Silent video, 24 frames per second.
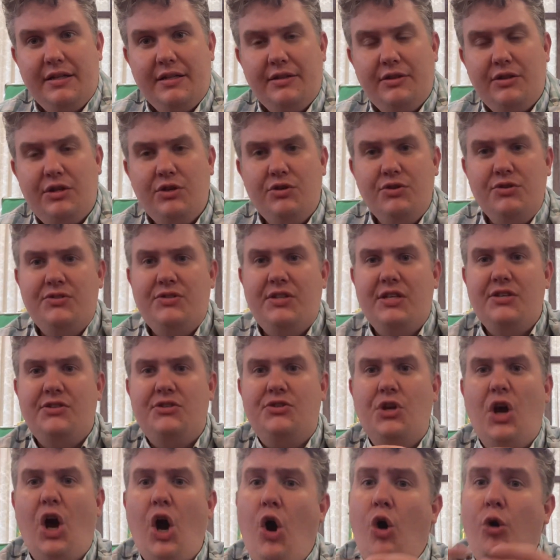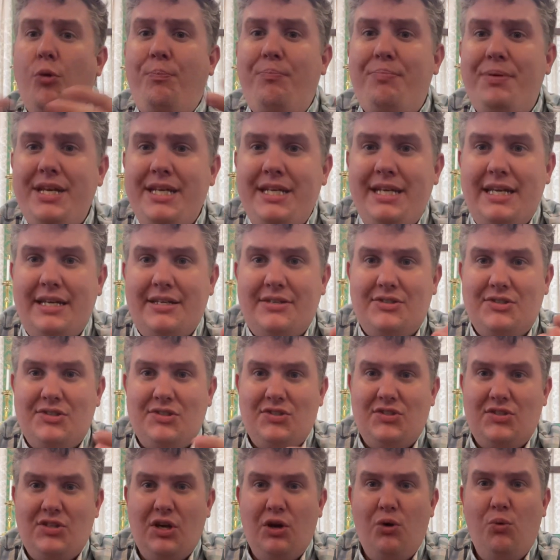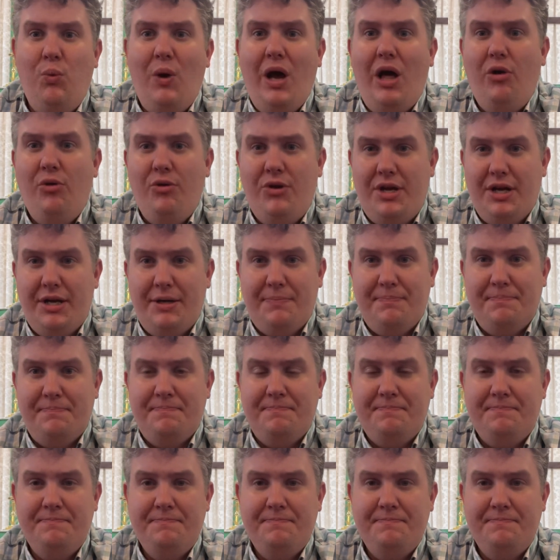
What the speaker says: There's this openness to welcome,